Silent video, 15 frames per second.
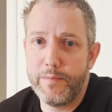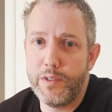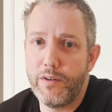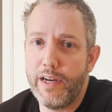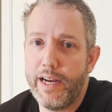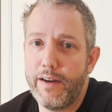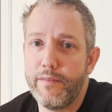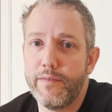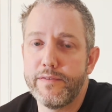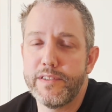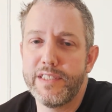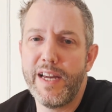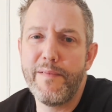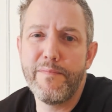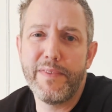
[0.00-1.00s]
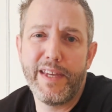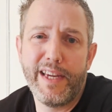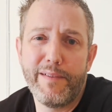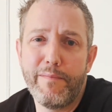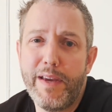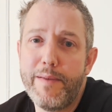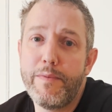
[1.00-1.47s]
You have
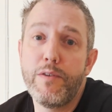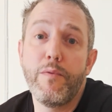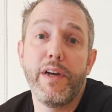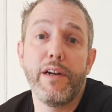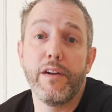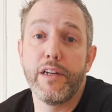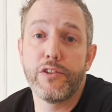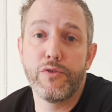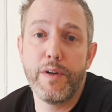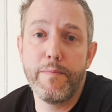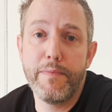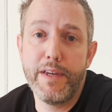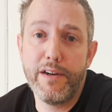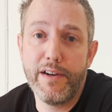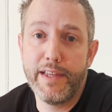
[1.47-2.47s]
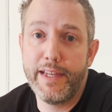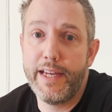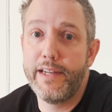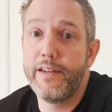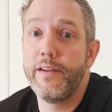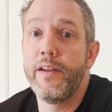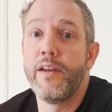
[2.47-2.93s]
something, maybe you went on a trip there and
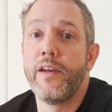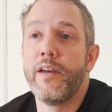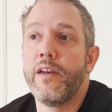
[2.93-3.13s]
then